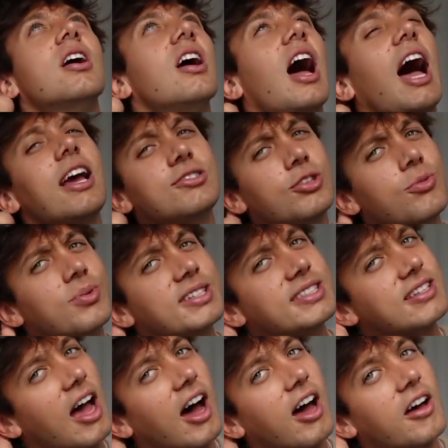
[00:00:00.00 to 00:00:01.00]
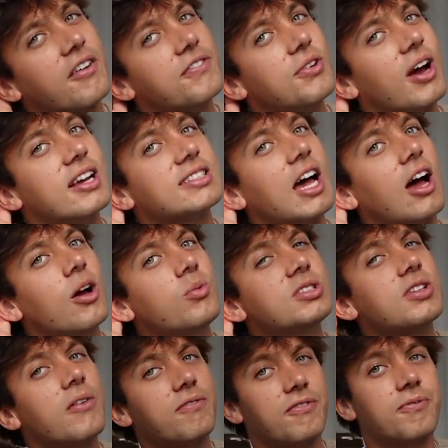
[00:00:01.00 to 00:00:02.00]
high school was tough, you guys. I
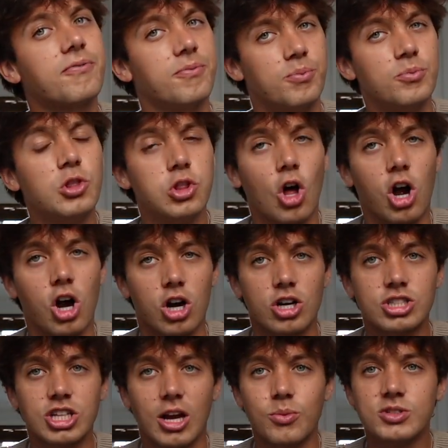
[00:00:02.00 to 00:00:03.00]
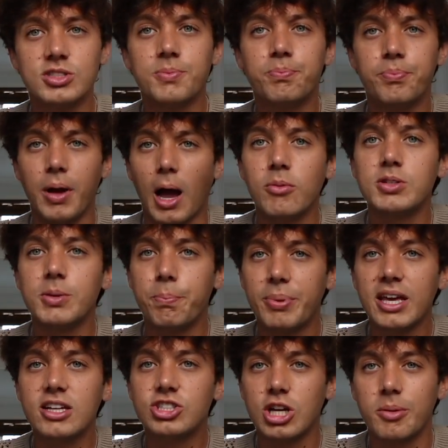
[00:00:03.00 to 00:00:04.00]
was large. I was a
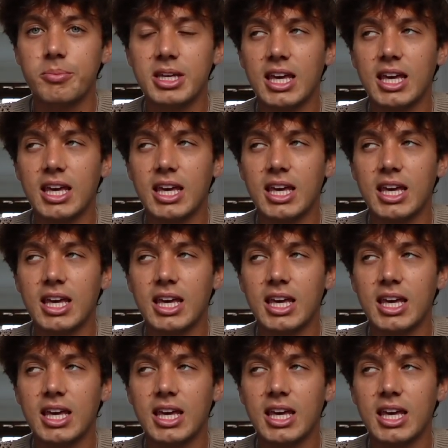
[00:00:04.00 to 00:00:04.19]
big chubby